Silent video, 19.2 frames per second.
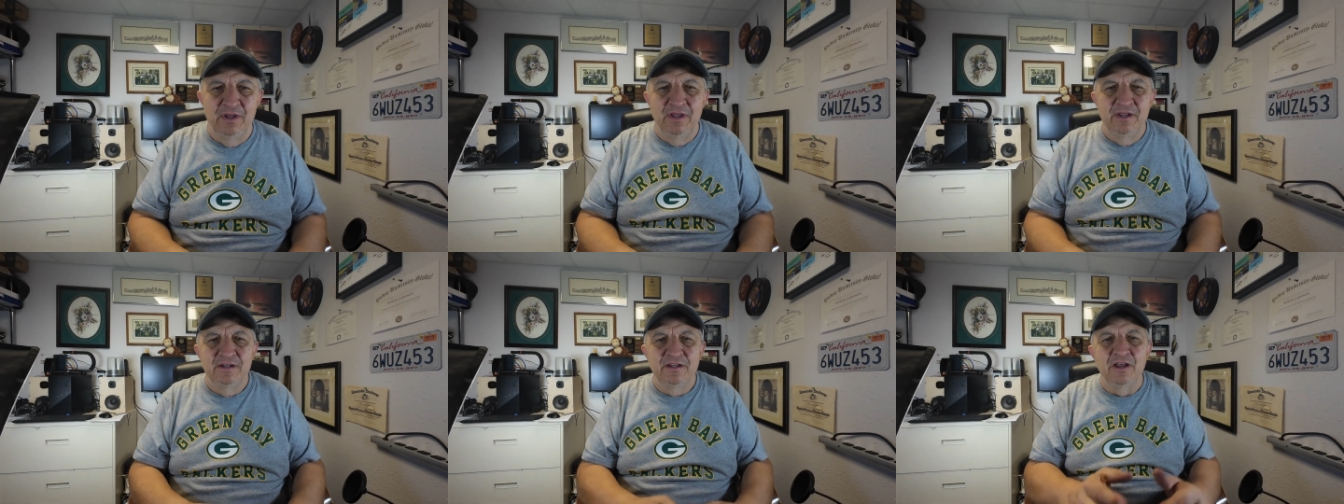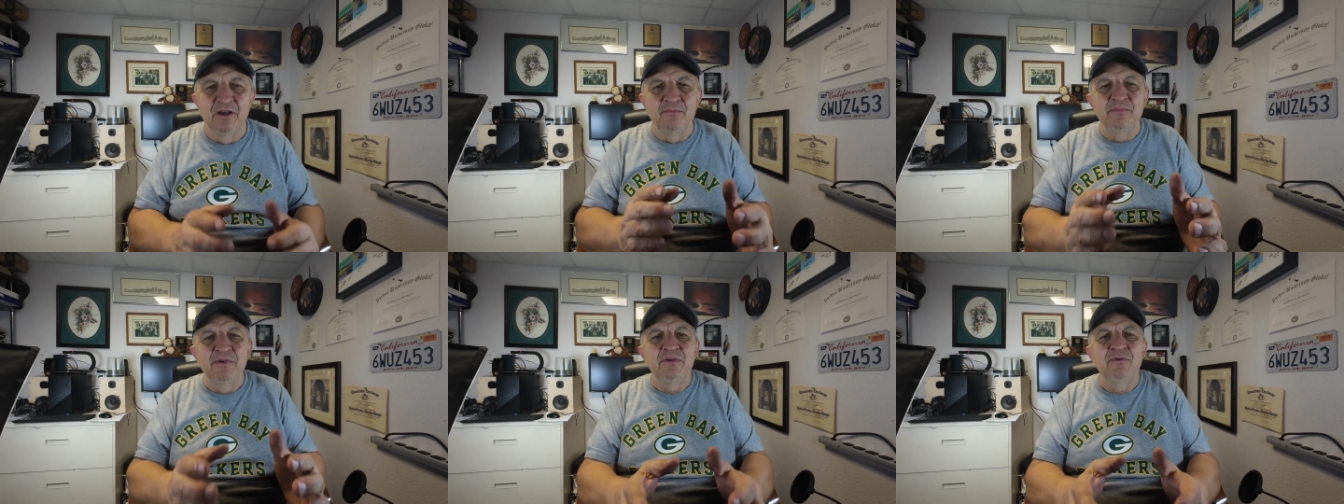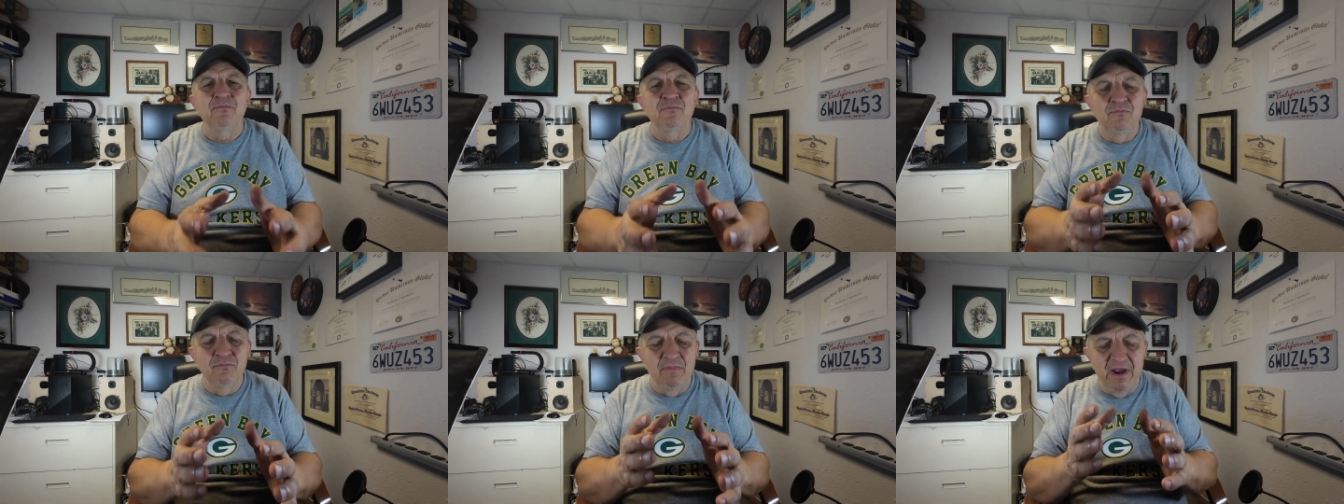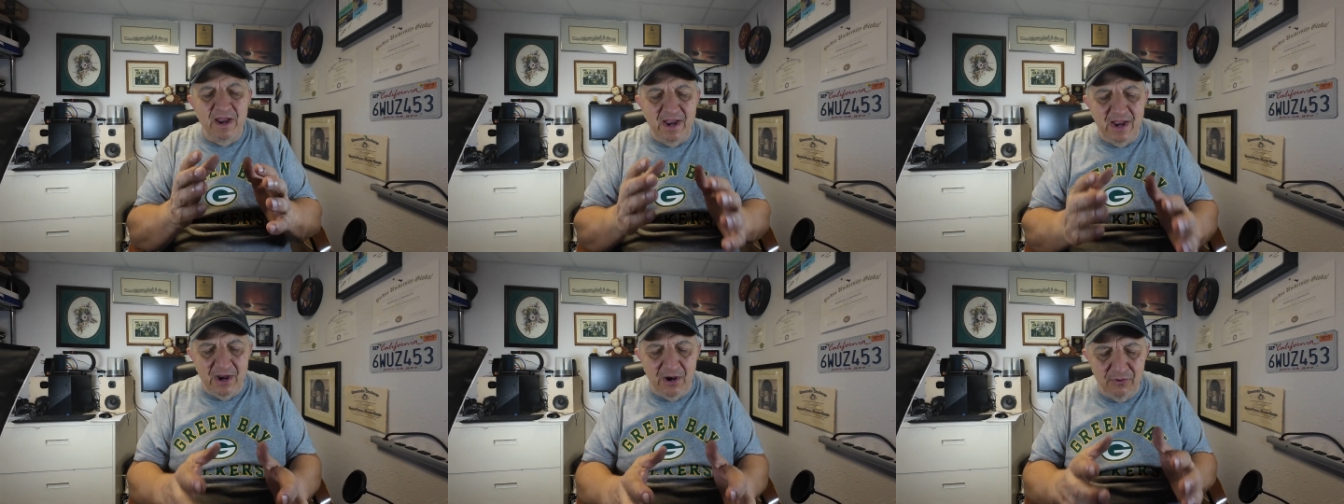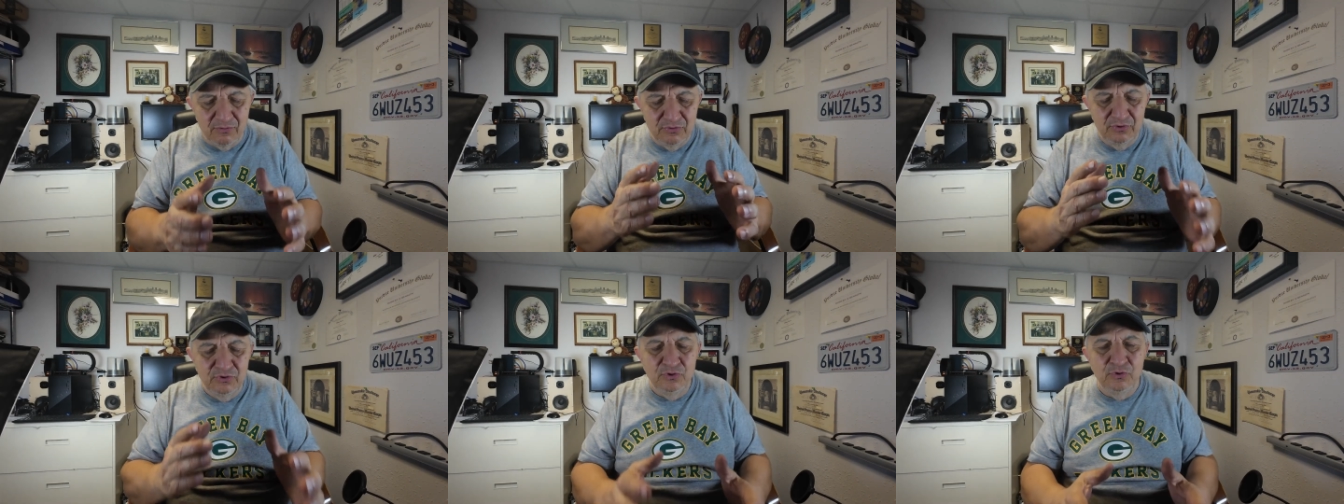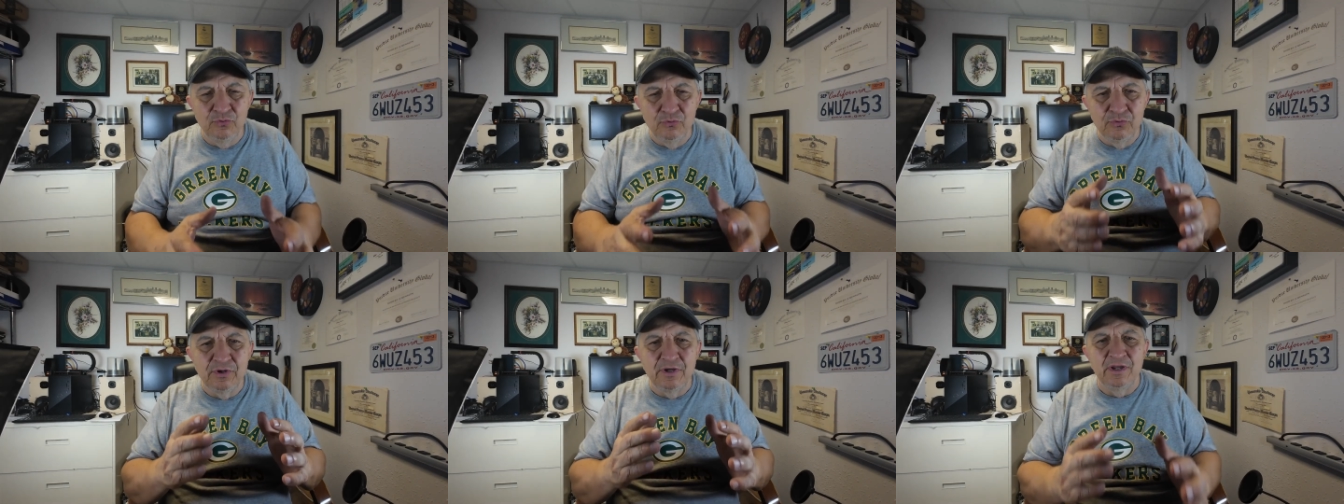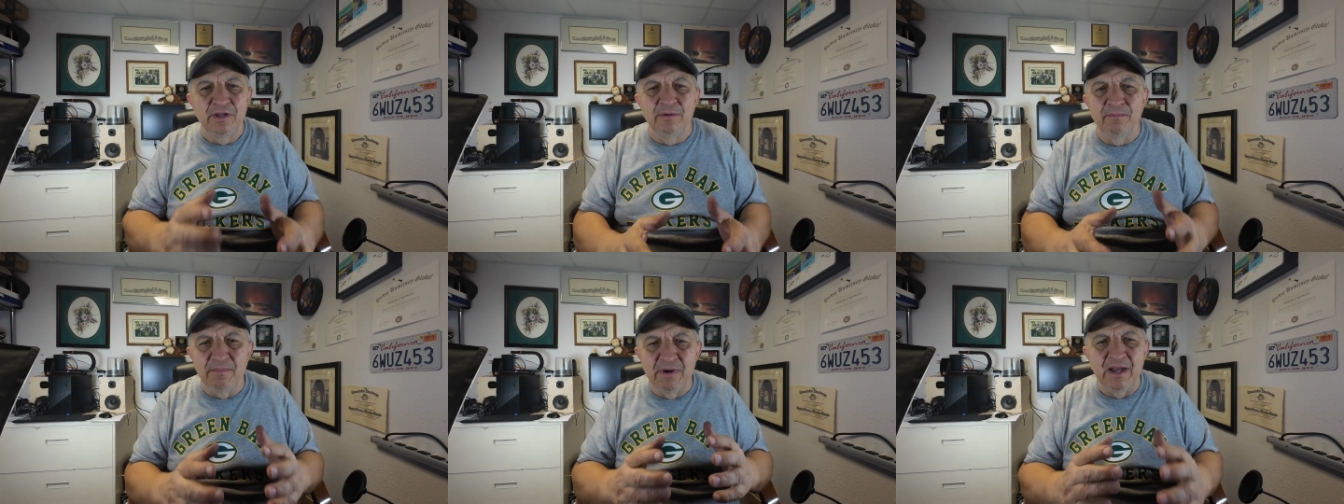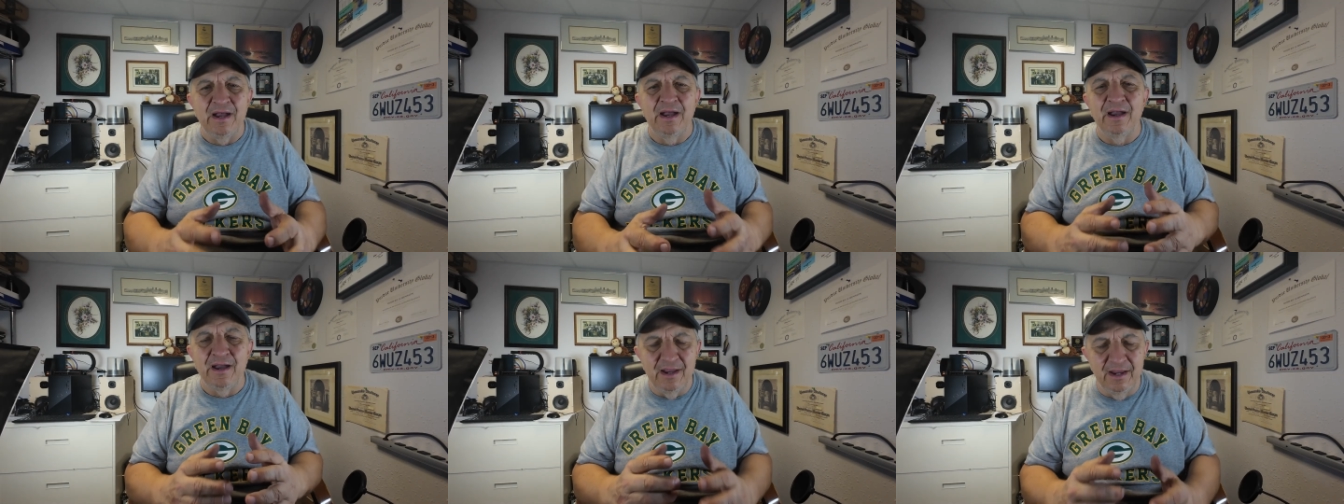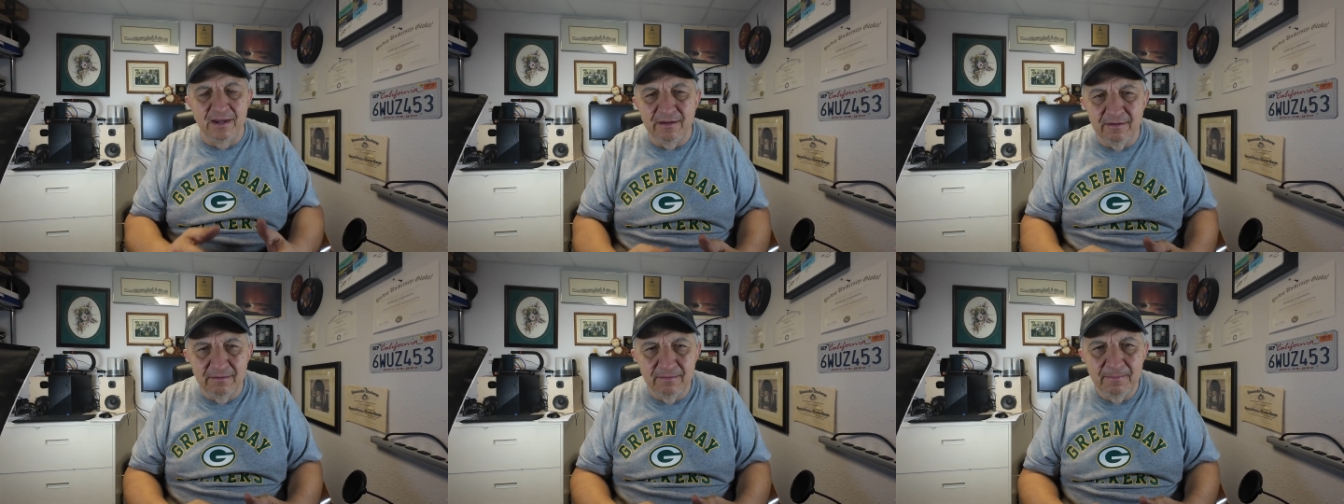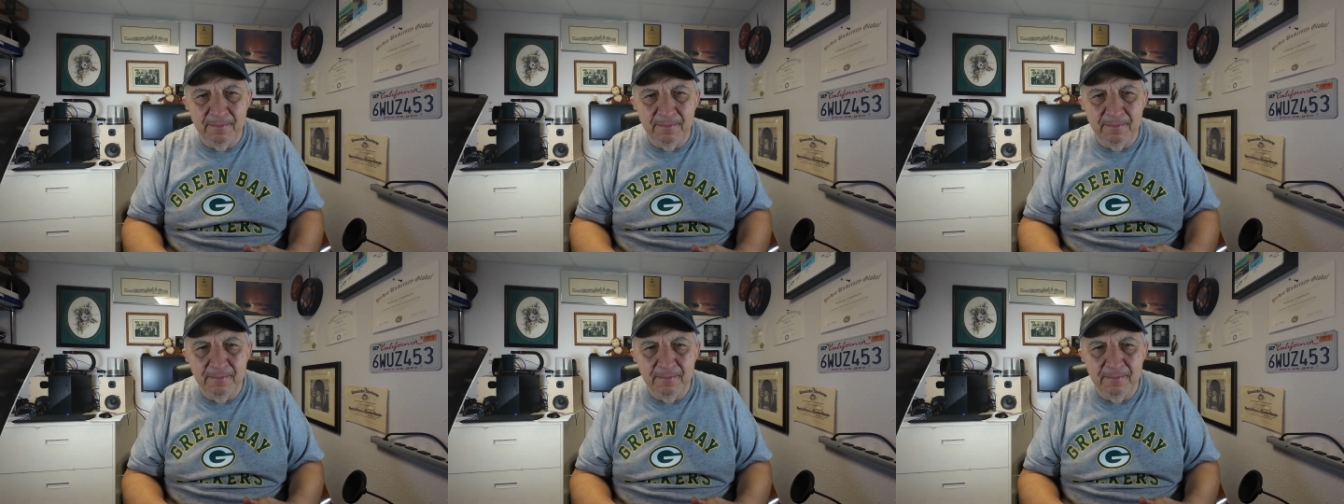Tell me how you get by.